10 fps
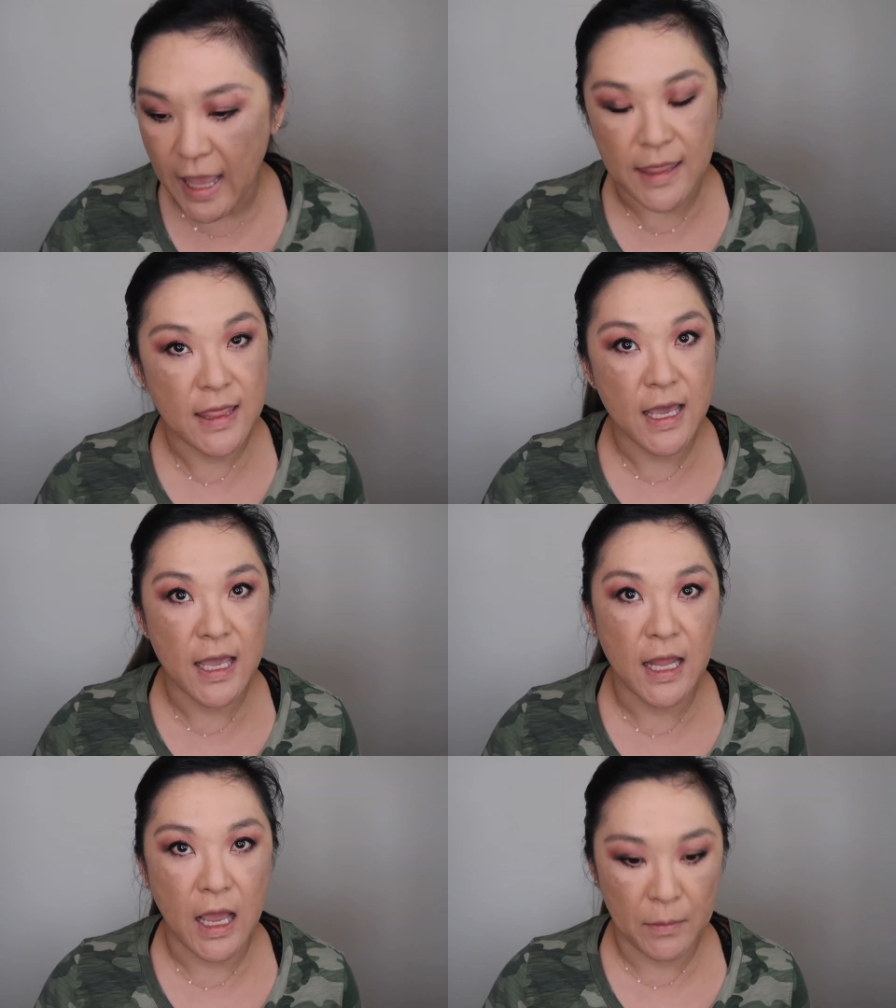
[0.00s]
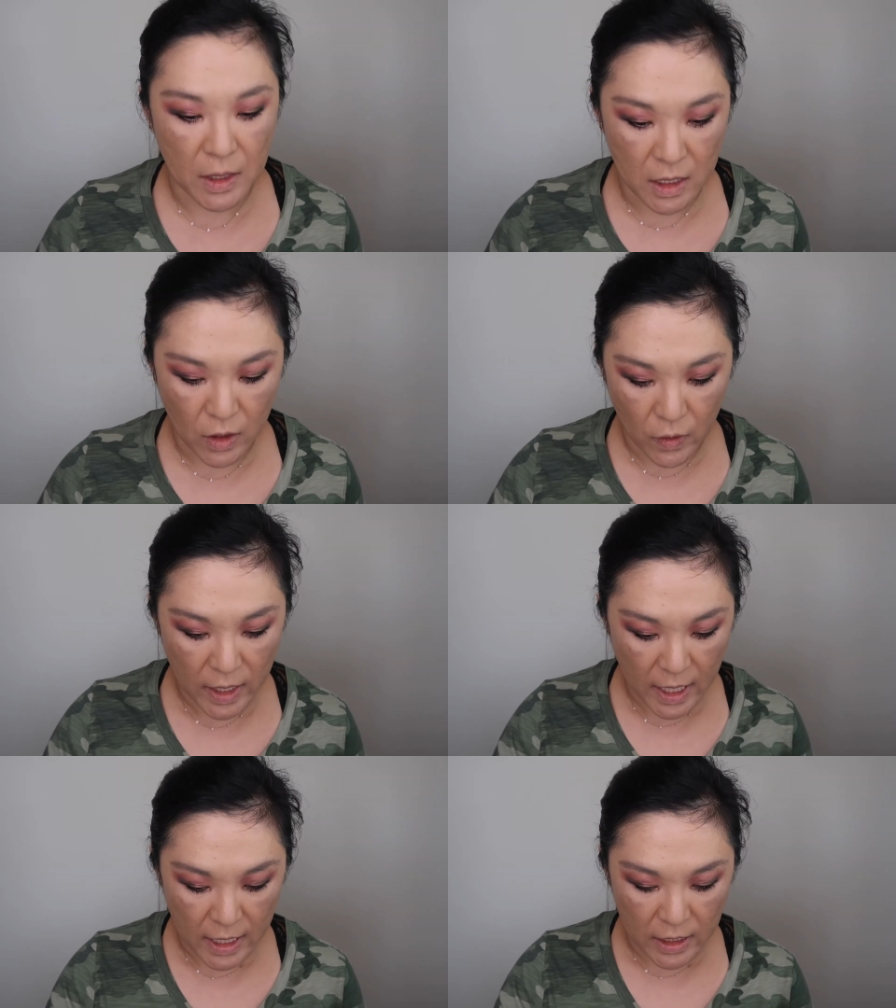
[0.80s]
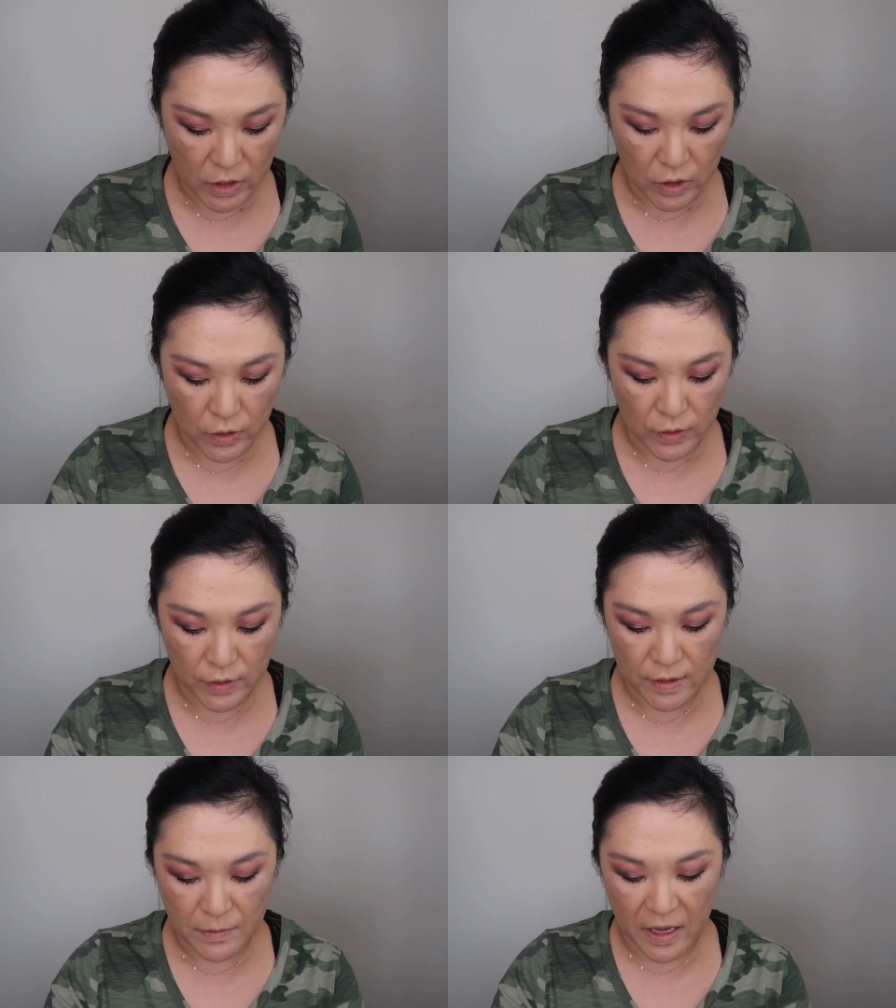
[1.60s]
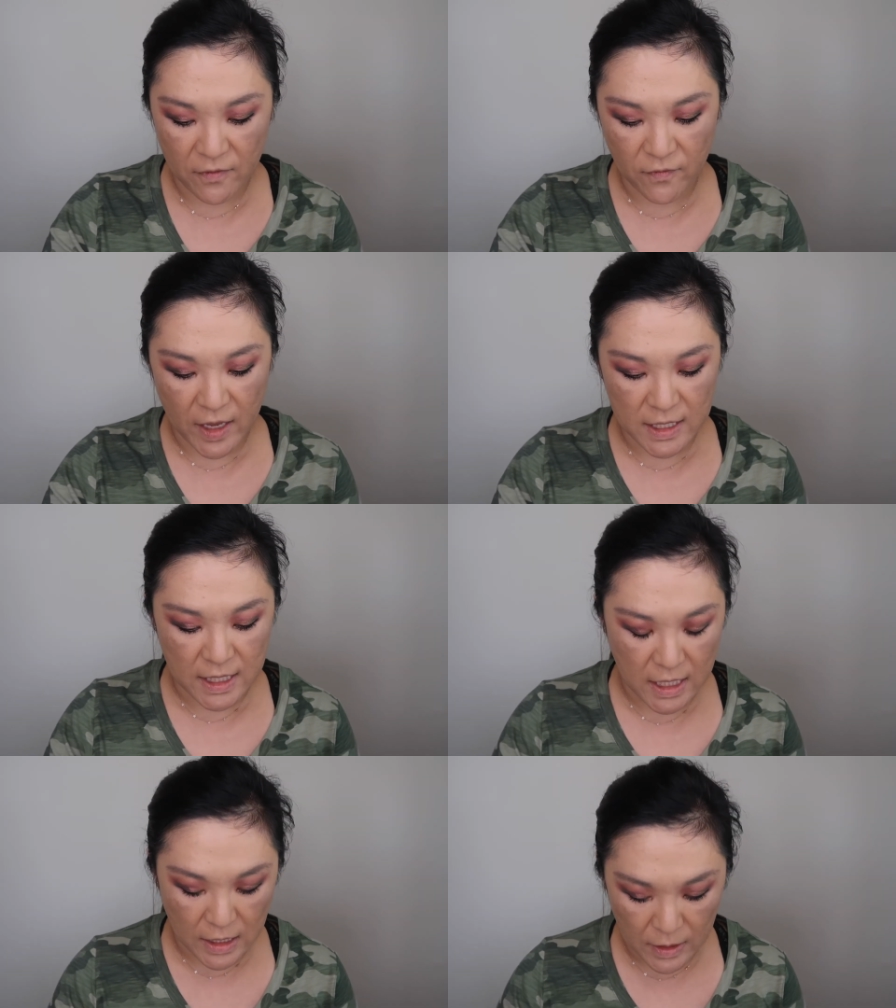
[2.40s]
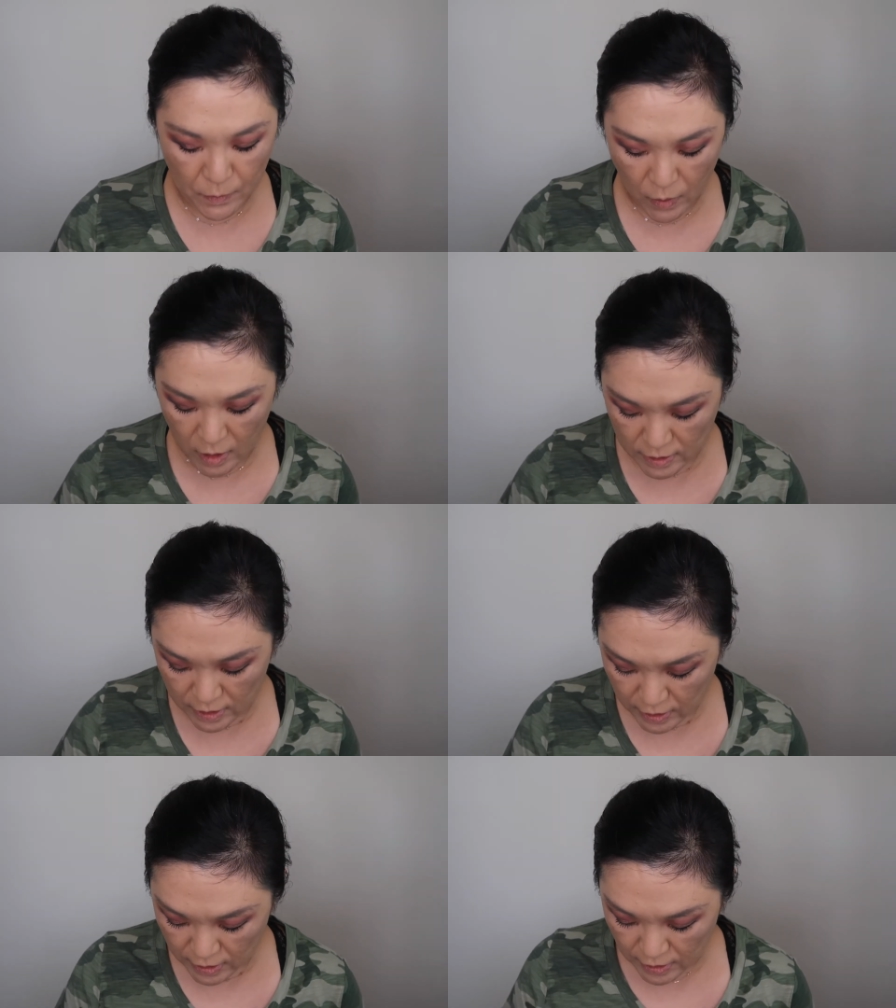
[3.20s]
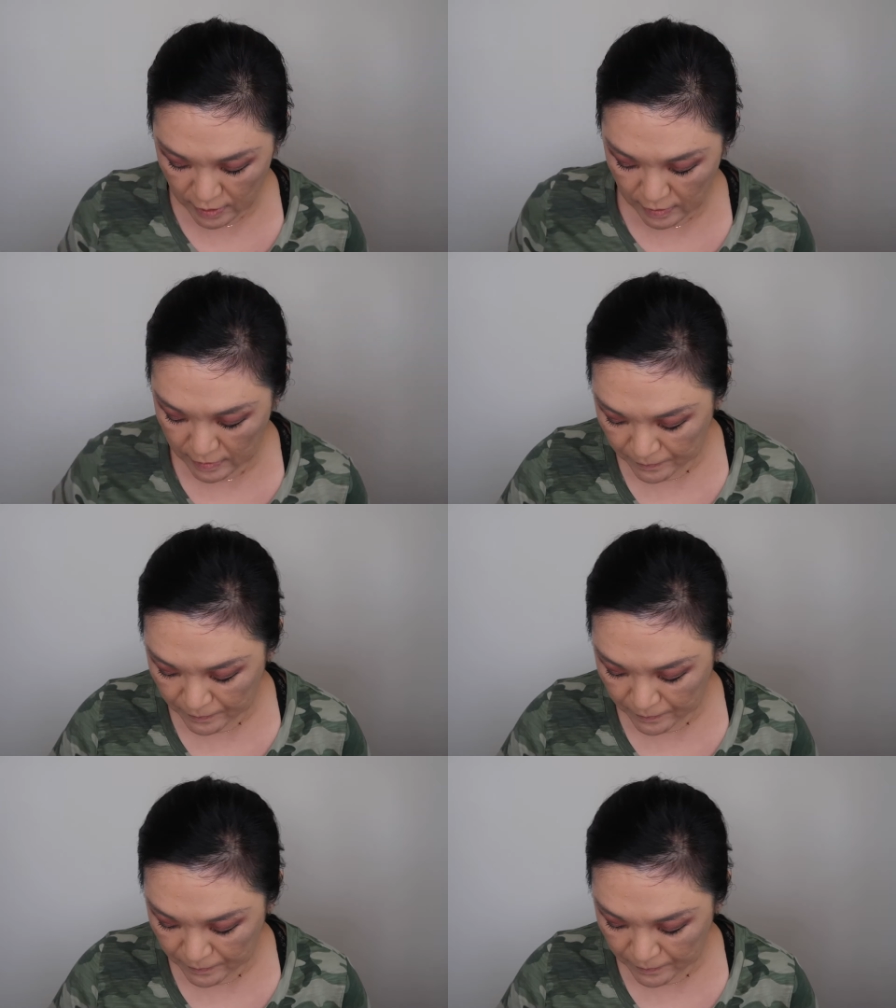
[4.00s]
And then I'm gonna go ahead and use my Fenty Bronzer.